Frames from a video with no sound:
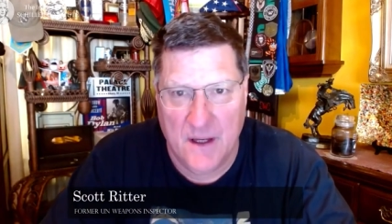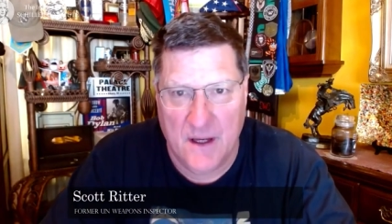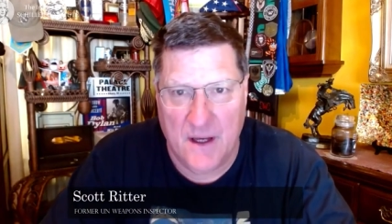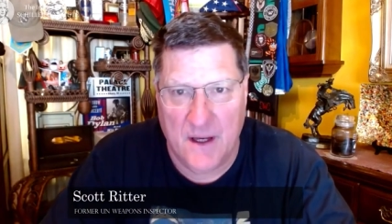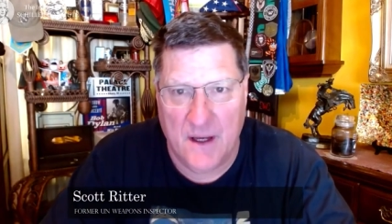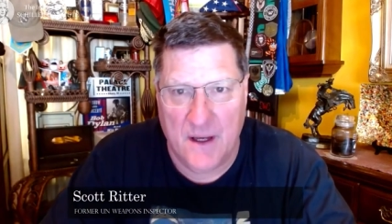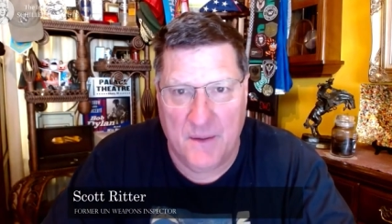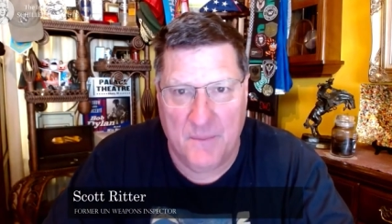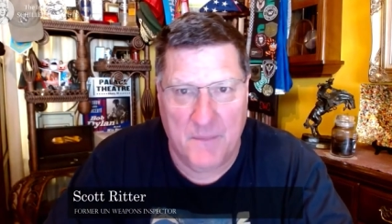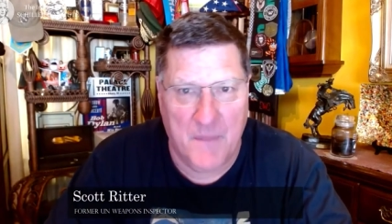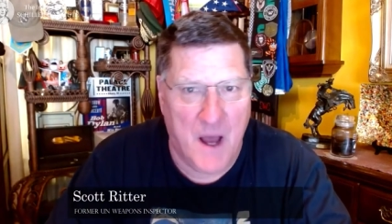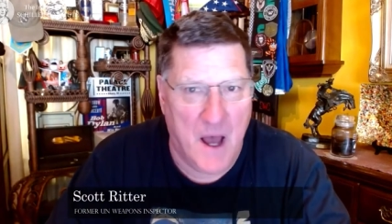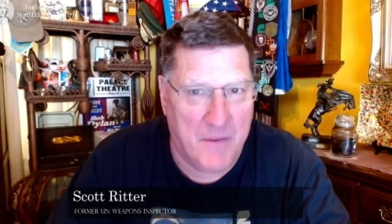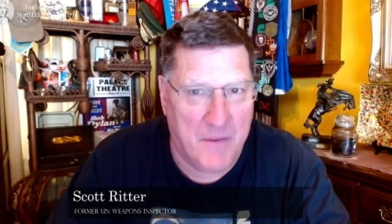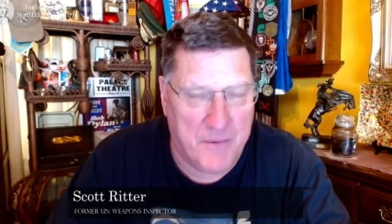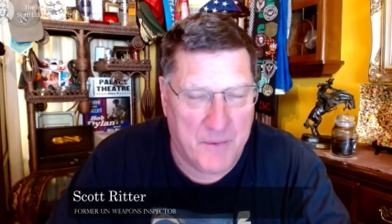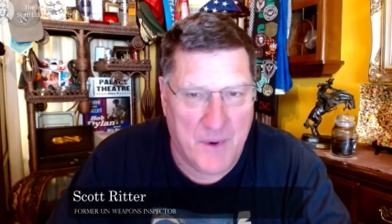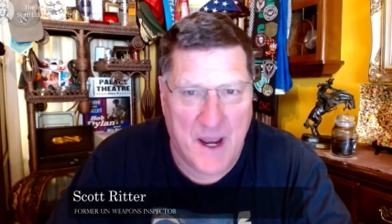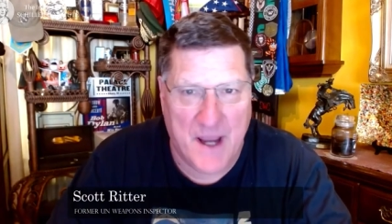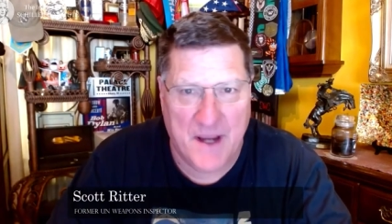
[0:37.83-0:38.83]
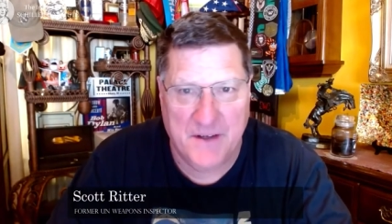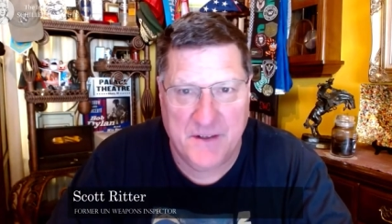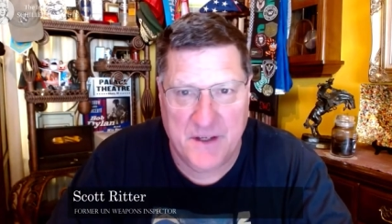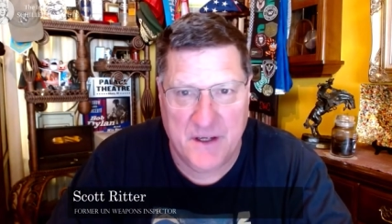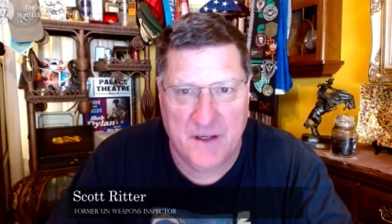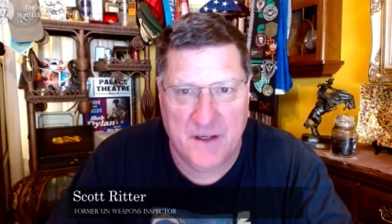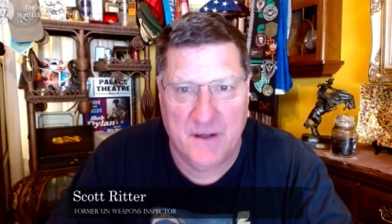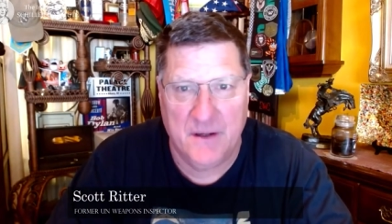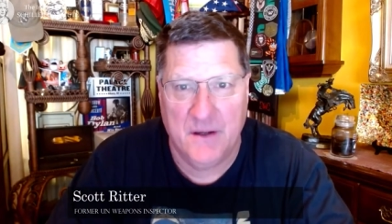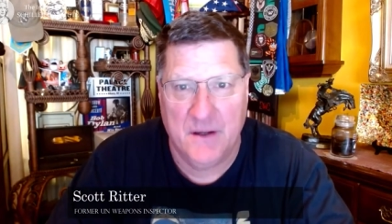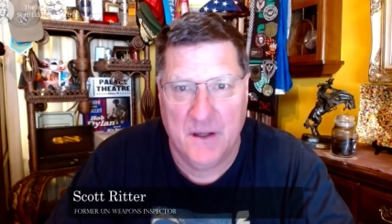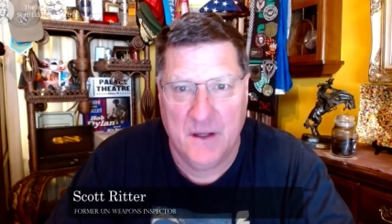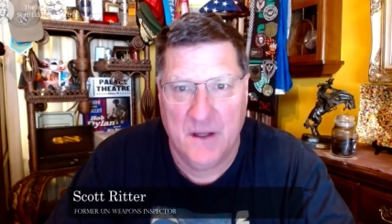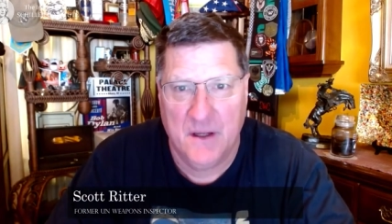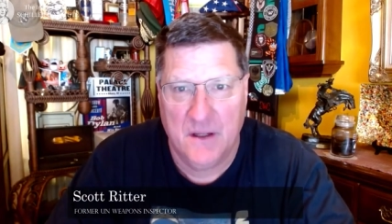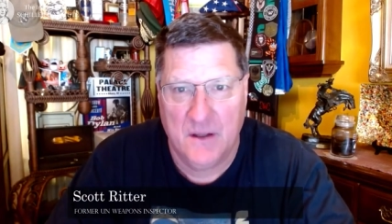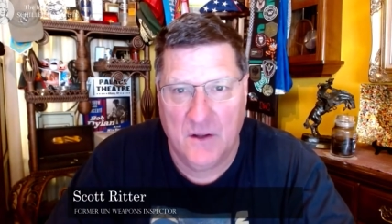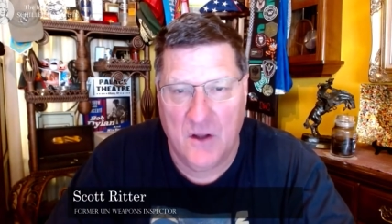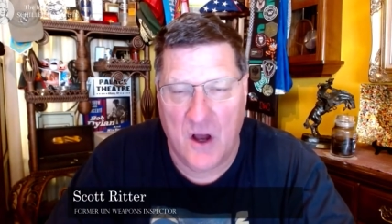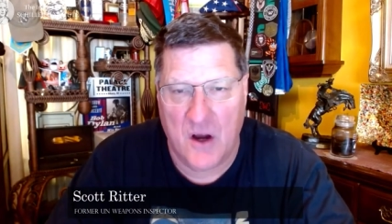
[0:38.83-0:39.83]
um, authorizing
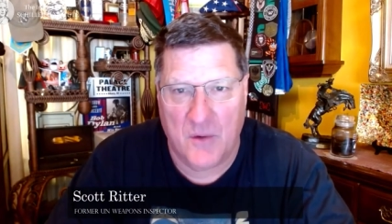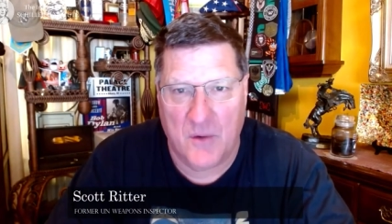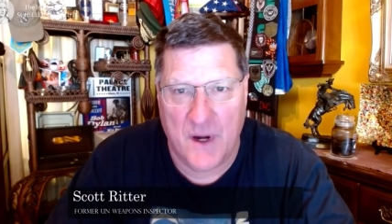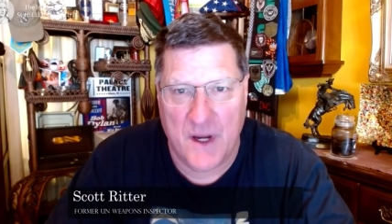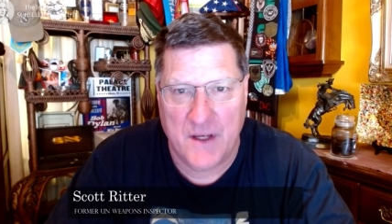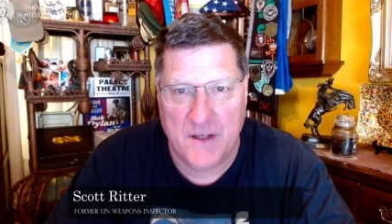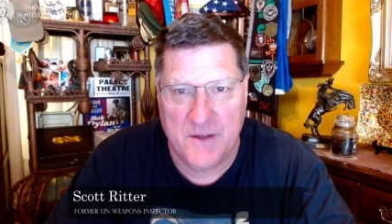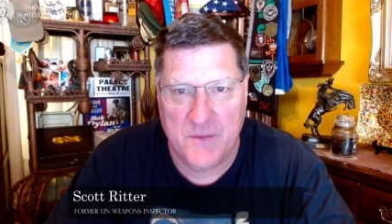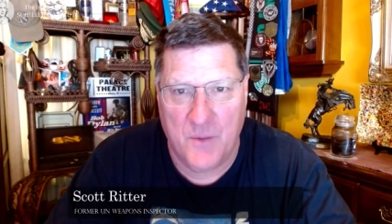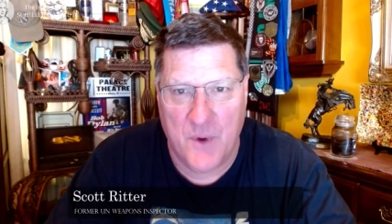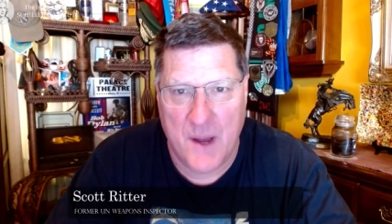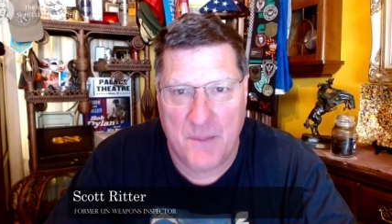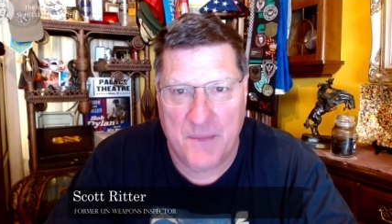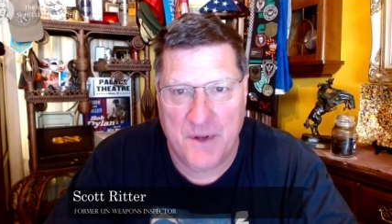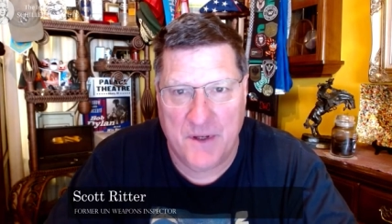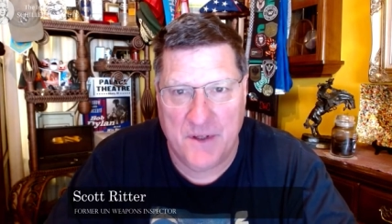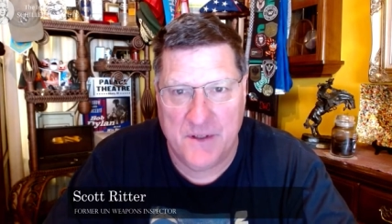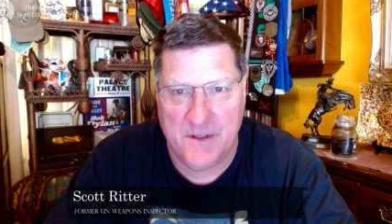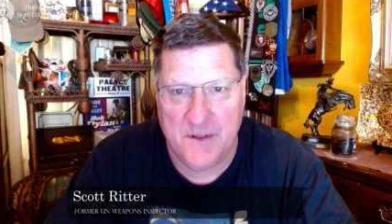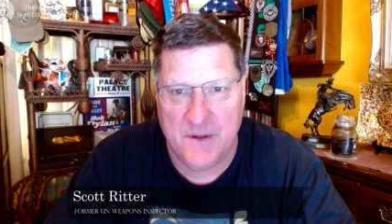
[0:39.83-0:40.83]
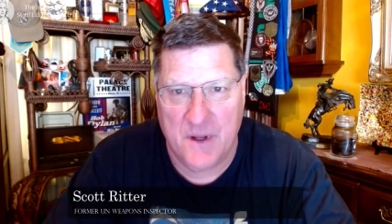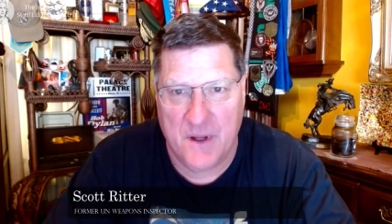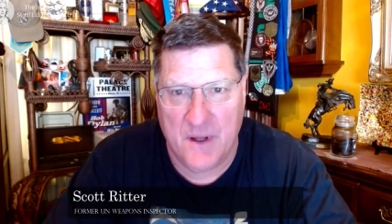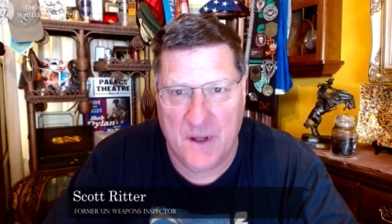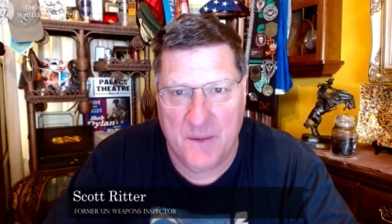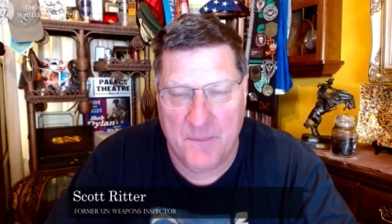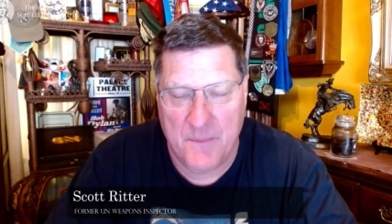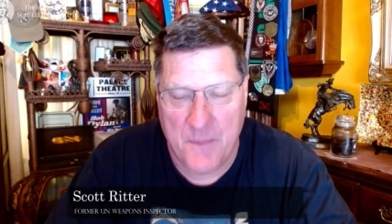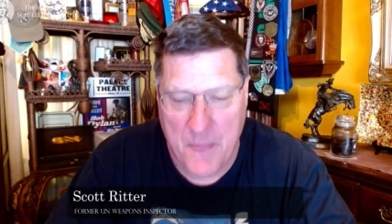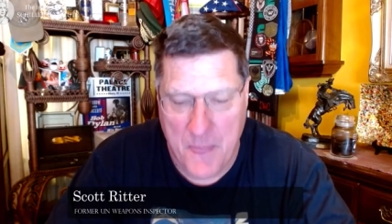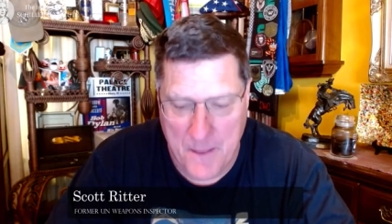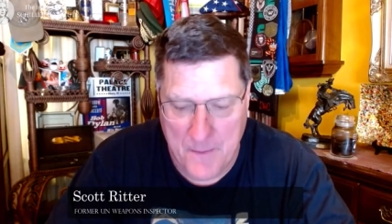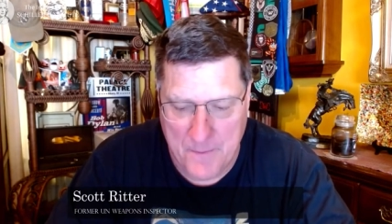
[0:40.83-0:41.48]
long range weapons uh,